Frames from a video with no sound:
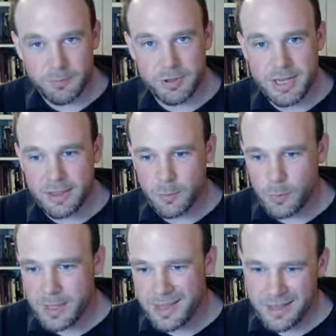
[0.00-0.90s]
protect the
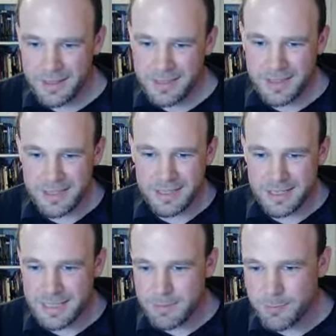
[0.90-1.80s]
weak? This guy
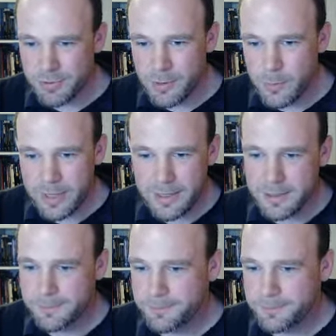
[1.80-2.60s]
seems pretty weak.